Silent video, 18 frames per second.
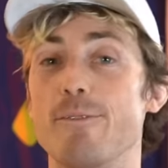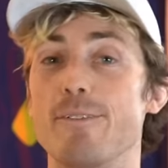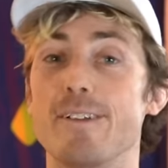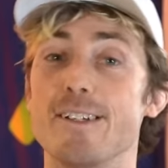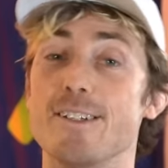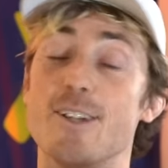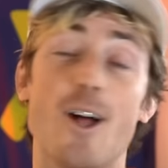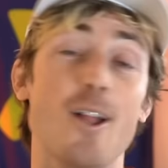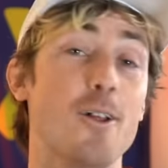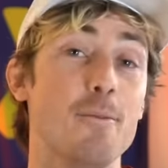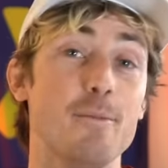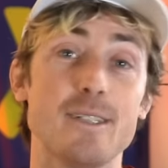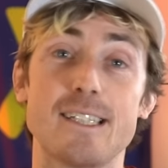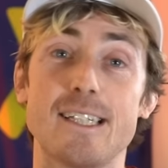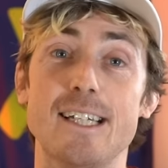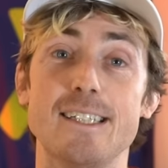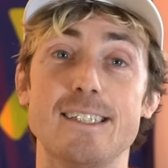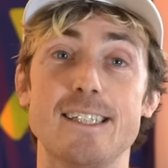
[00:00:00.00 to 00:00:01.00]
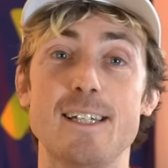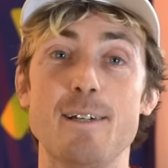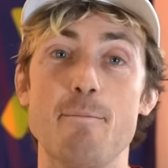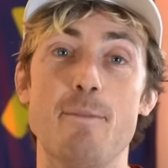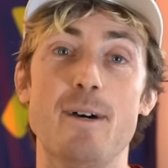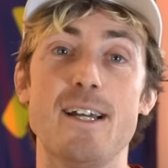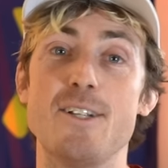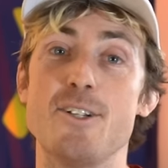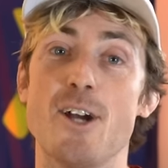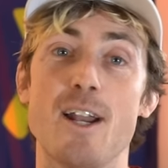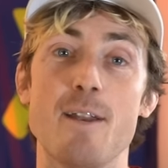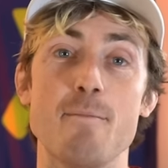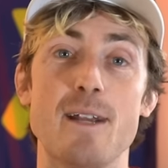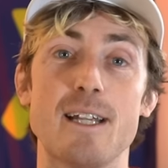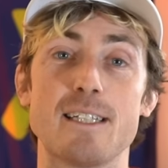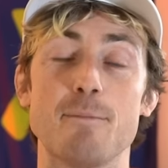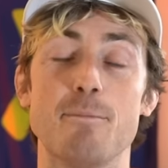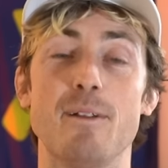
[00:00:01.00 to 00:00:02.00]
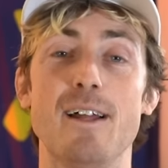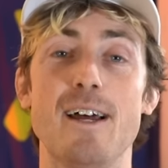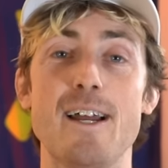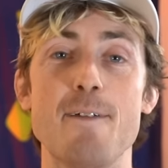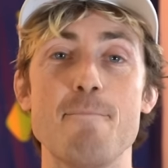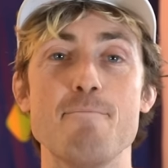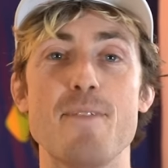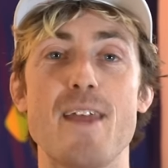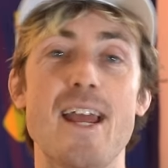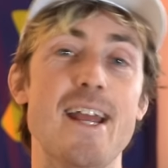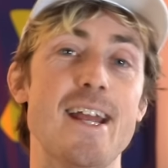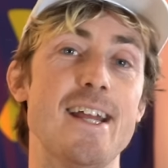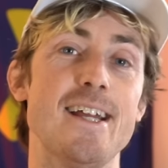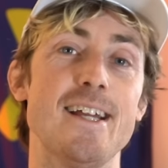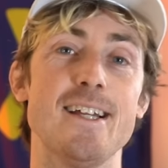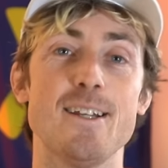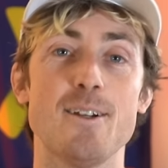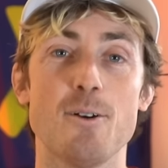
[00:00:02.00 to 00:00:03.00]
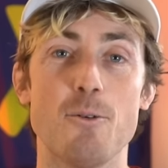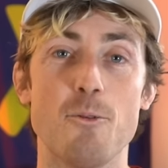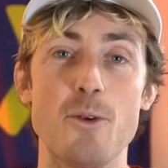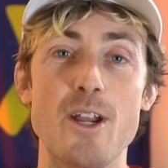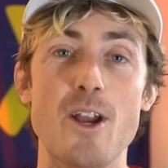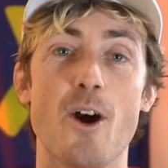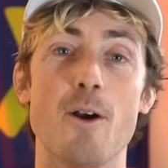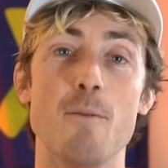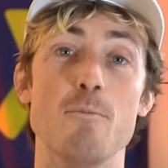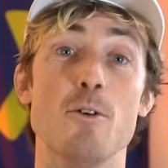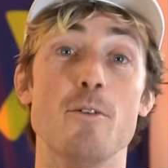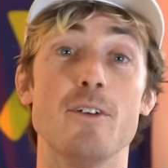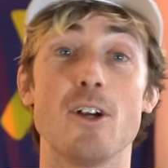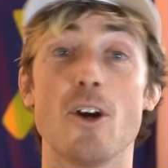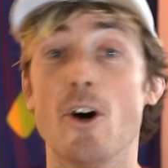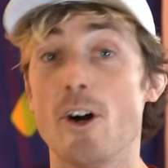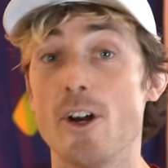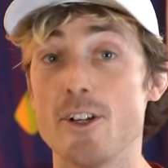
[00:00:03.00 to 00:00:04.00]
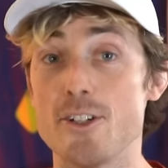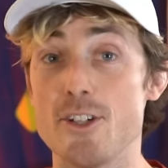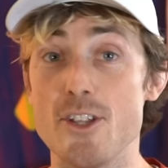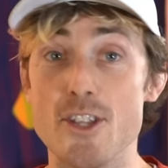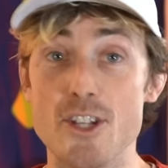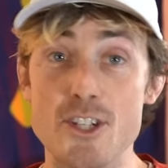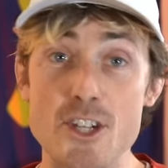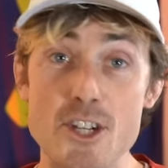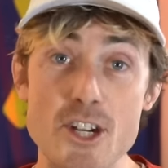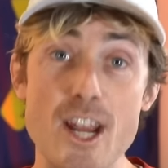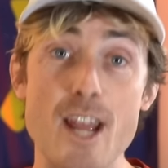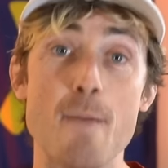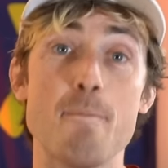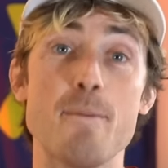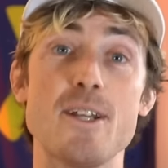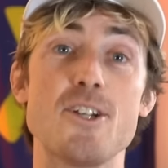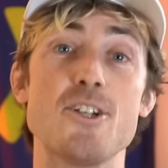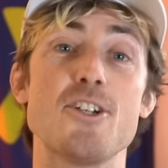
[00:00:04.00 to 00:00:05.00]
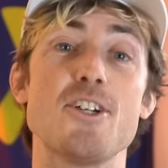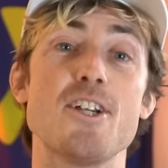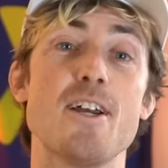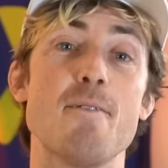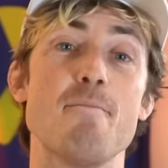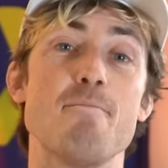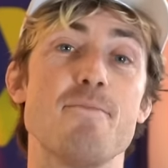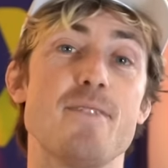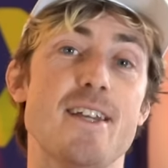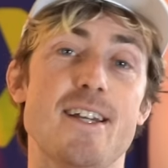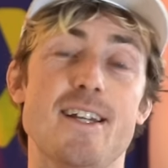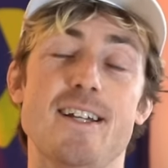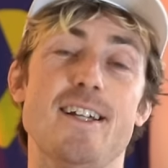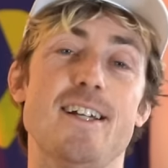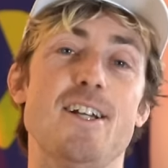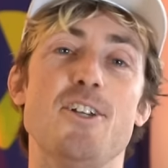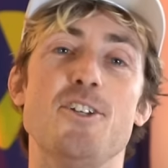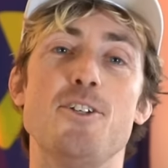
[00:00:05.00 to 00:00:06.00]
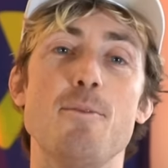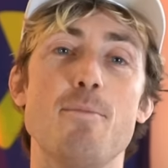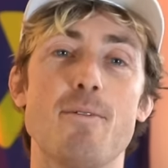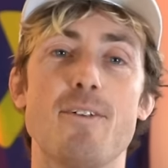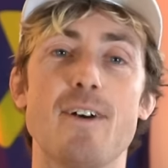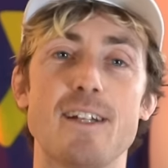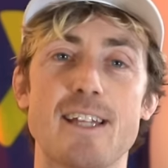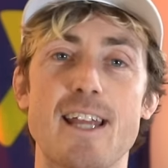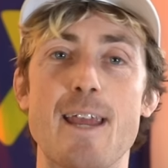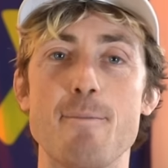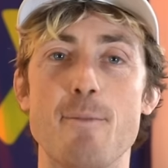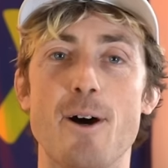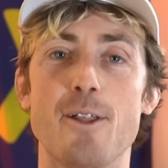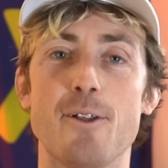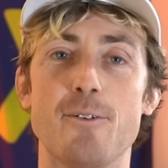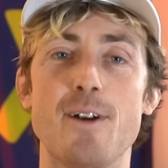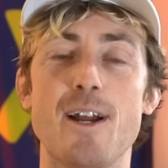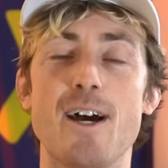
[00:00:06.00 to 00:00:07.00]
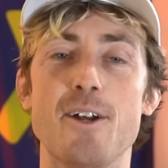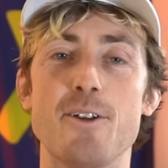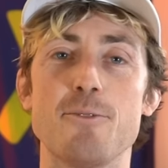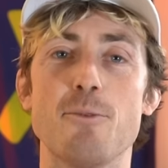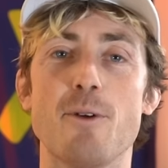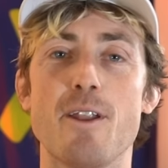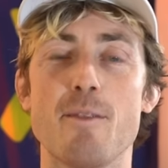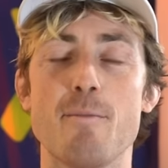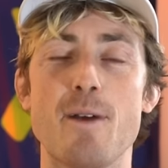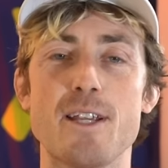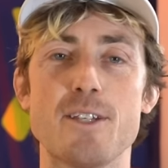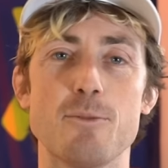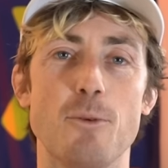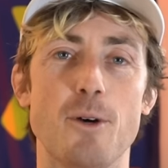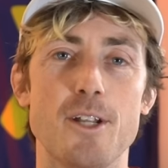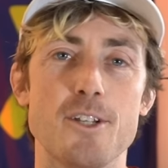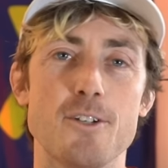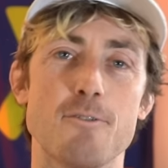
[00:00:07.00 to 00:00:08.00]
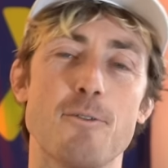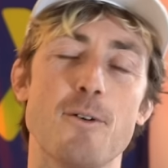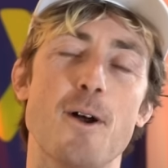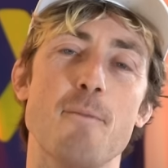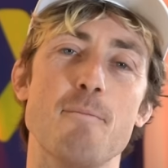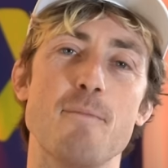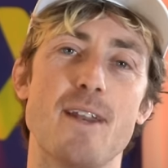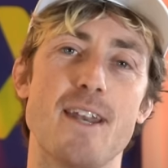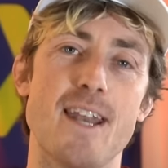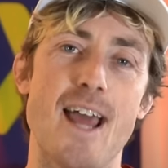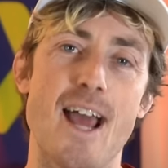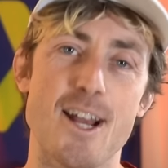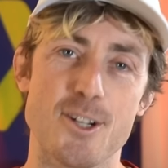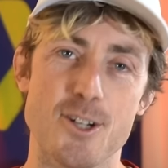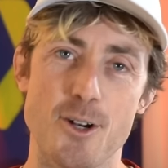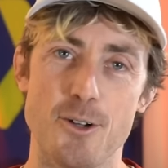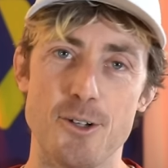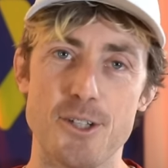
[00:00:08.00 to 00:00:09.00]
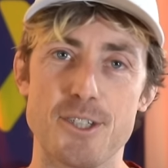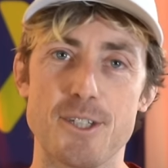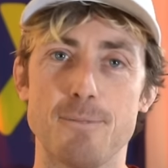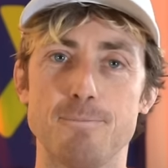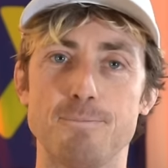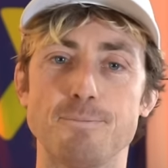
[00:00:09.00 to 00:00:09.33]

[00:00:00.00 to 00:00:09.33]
Saul almost gets it, but Johnny makes the play, and we are moving on to the championship. Super fun game all around, one of the best ones from Nationals.